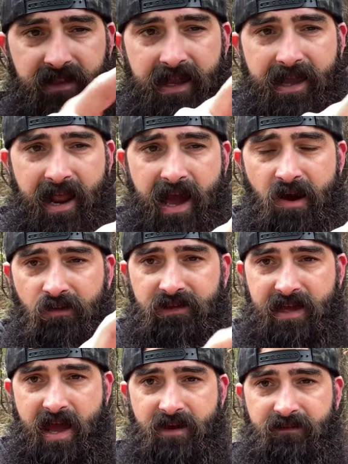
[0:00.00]
I only
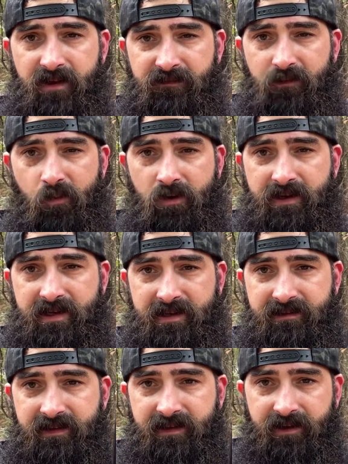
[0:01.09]
have 4 keys
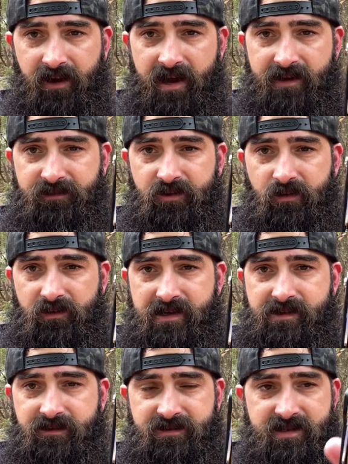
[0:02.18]
in here. I have 2 on
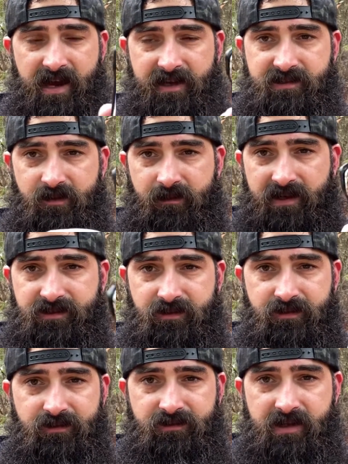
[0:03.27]
either side, so my
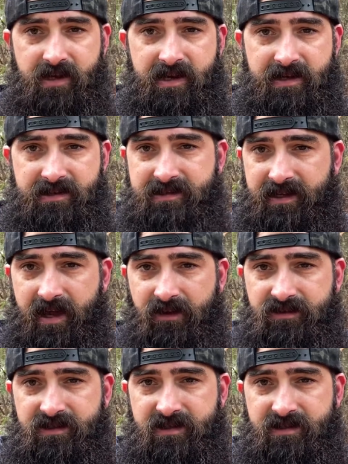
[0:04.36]
screws stick out
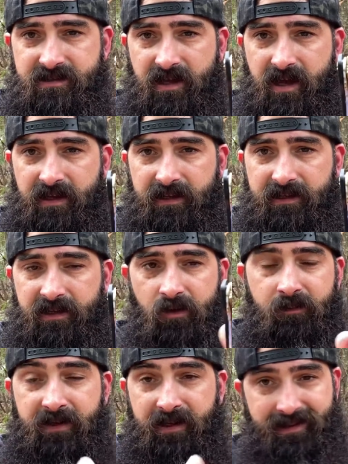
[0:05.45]
just a little
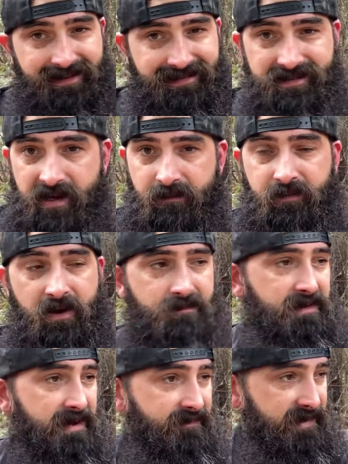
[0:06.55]
bit. That is not a problem.
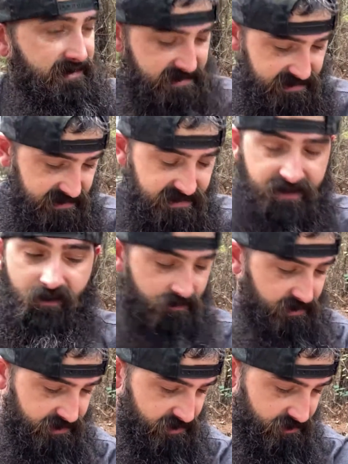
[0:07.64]
I've had 0
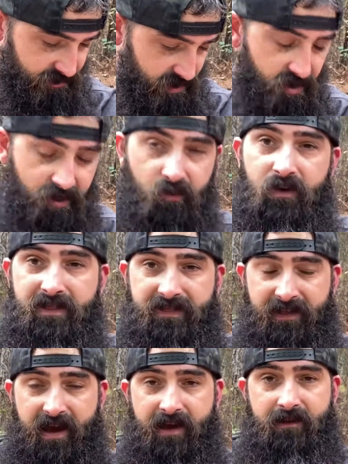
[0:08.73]
issues with
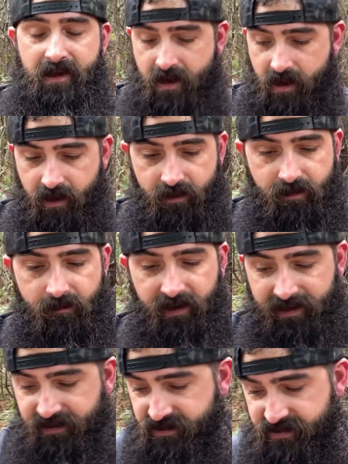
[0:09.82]
that, but I
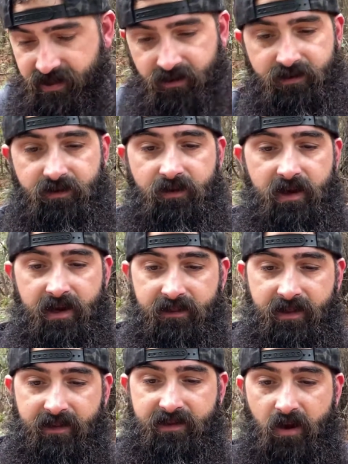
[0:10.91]
can just tell you
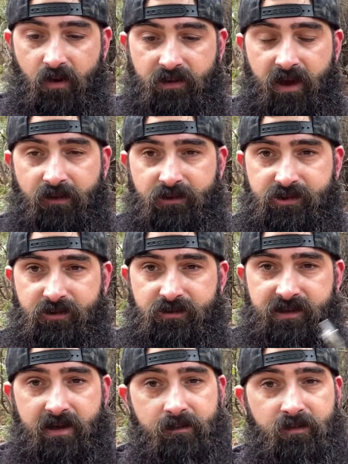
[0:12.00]
that the only other screws
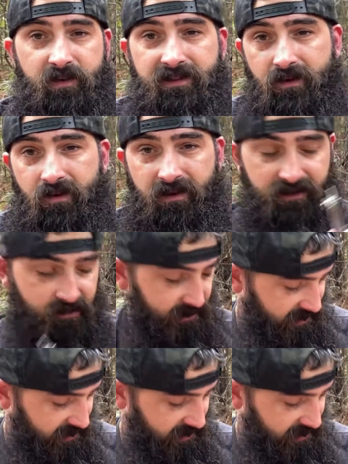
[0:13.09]
it comes with are a little bit